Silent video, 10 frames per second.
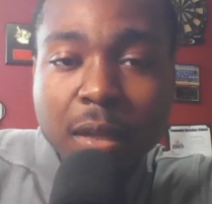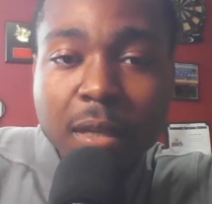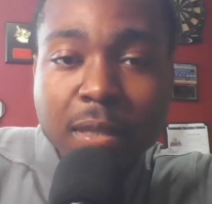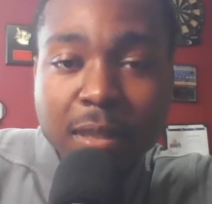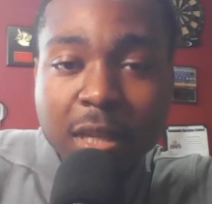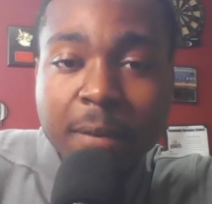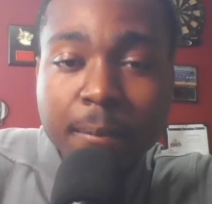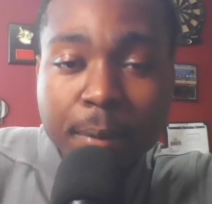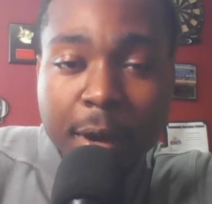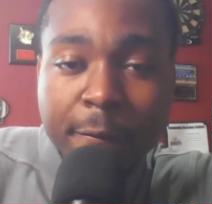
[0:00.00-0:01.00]
at least a
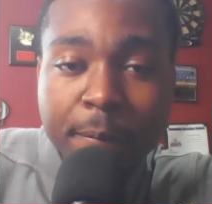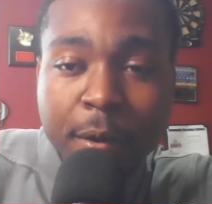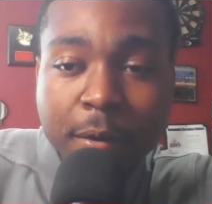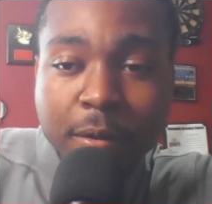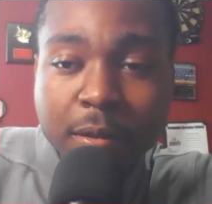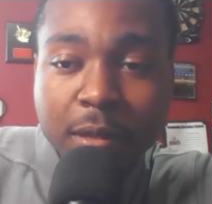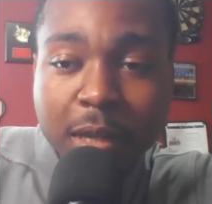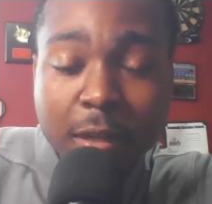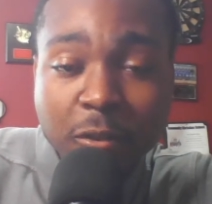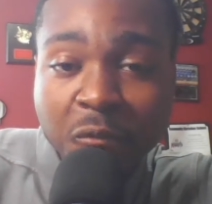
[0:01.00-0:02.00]
couple playoff appearances
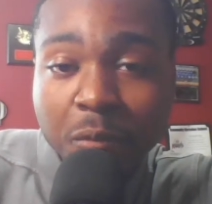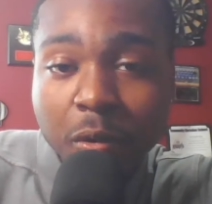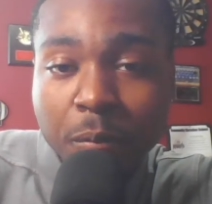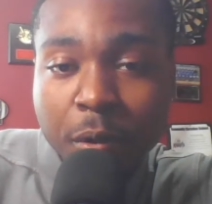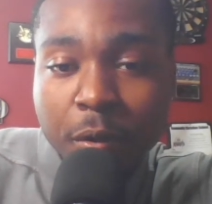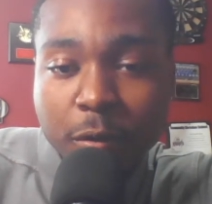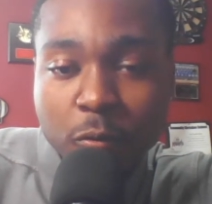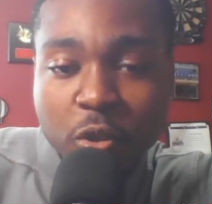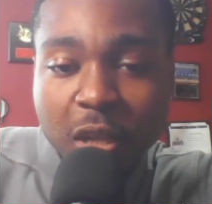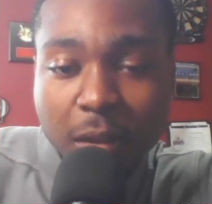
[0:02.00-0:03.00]
and a Super Bowl appearance,
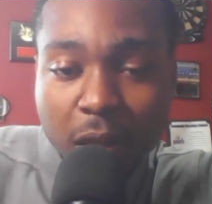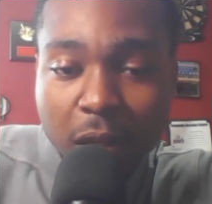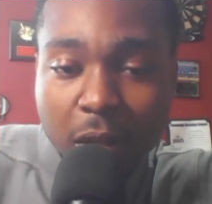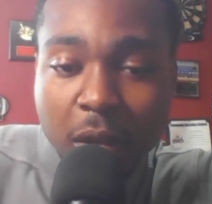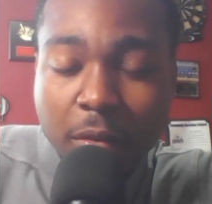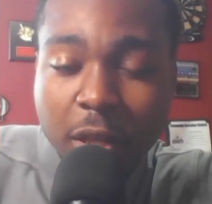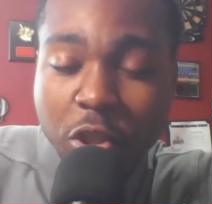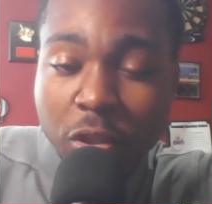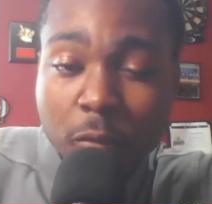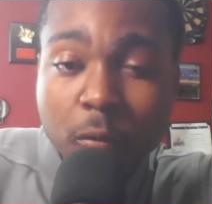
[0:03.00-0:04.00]
which they did. They
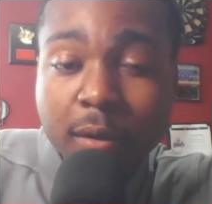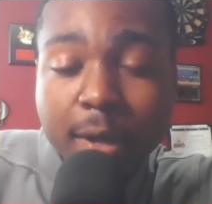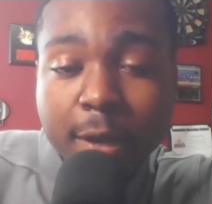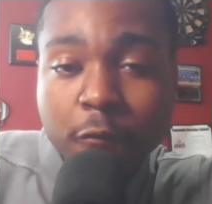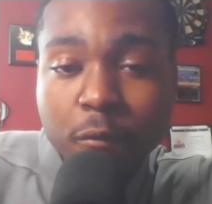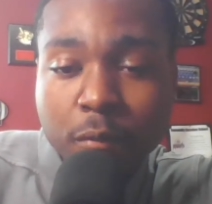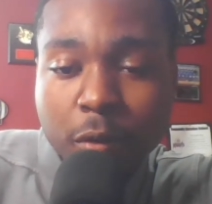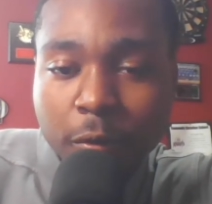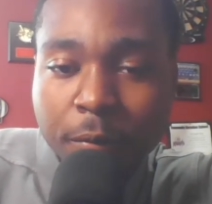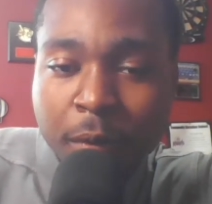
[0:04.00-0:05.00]
should have won that Super
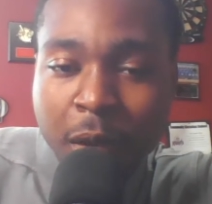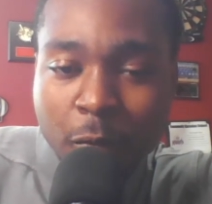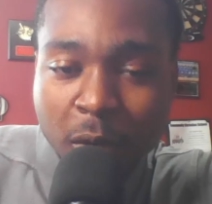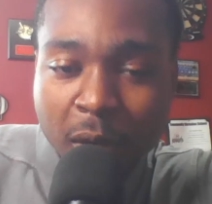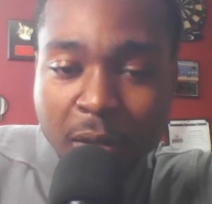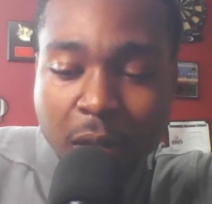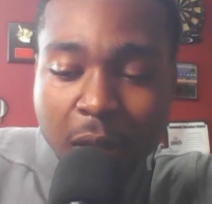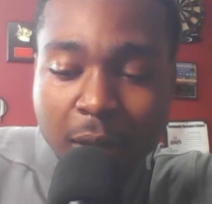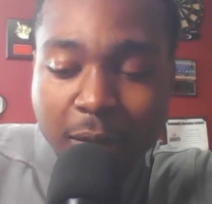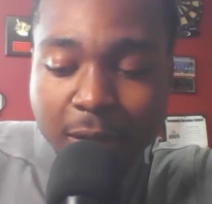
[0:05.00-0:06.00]
Bowl. We'll get to
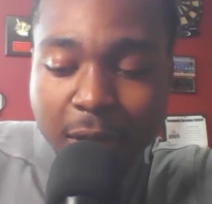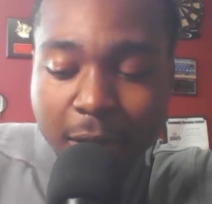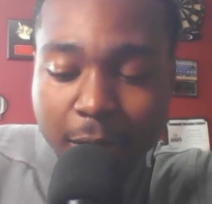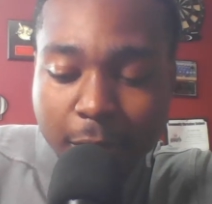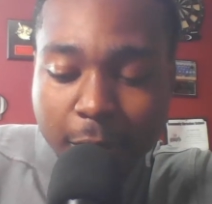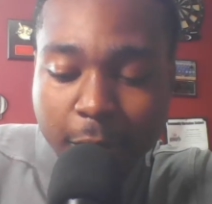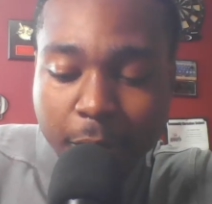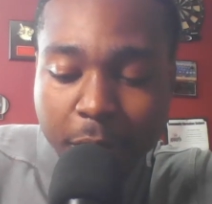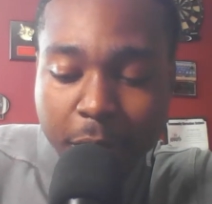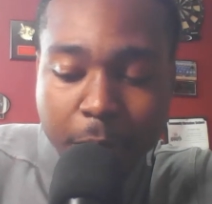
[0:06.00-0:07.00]
that in a second.
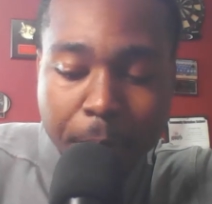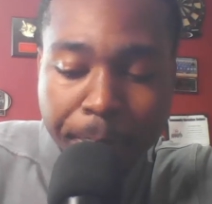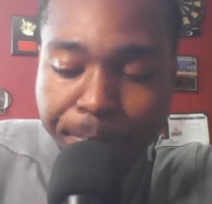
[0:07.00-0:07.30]
But,